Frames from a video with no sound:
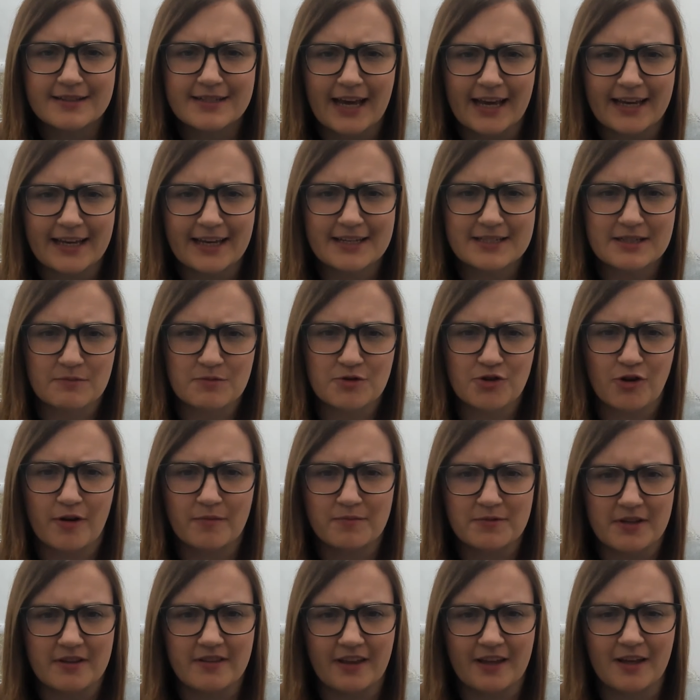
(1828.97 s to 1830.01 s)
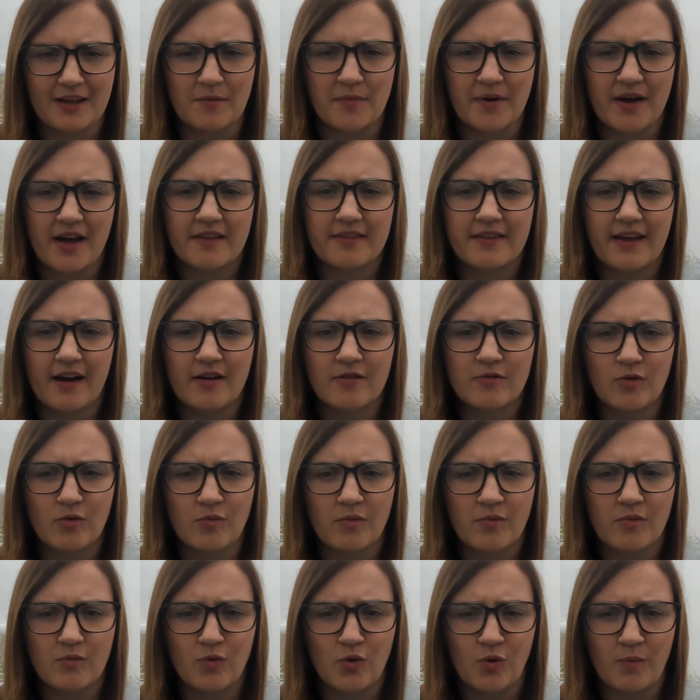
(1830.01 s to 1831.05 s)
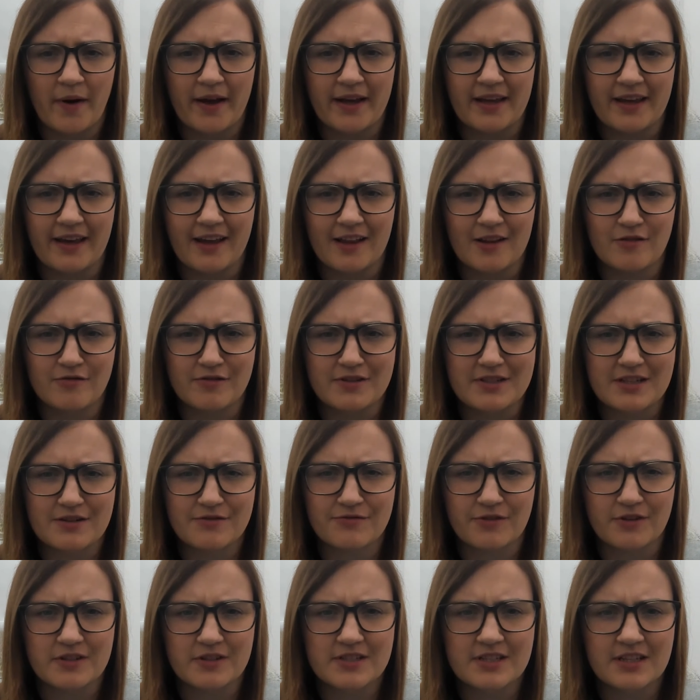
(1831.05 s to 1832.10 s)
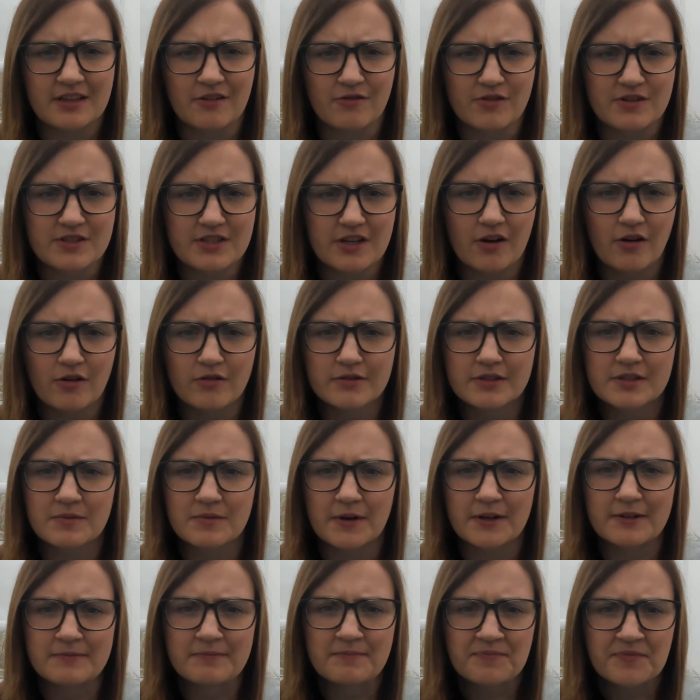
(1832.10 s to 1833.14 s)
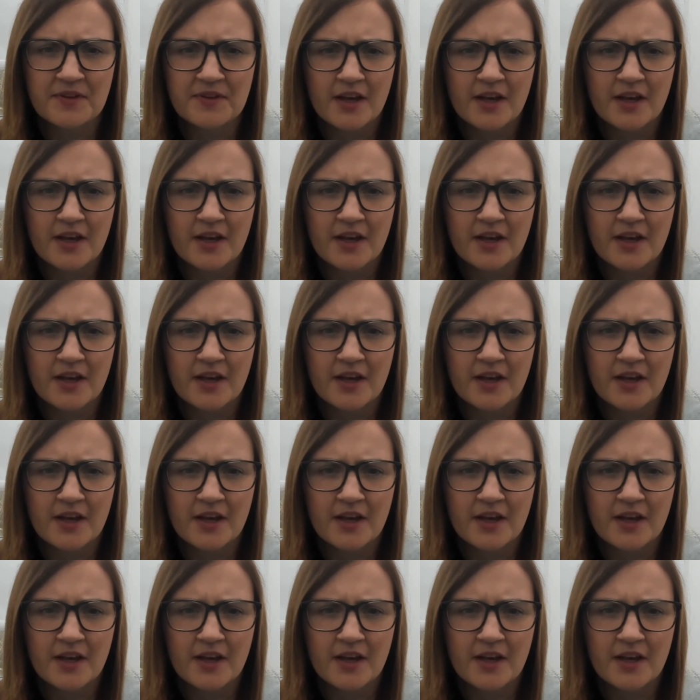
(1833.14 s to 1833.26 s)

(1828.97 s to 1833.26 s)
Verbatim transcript: taking some time to think about that will, will make a hell of a difference in the results. But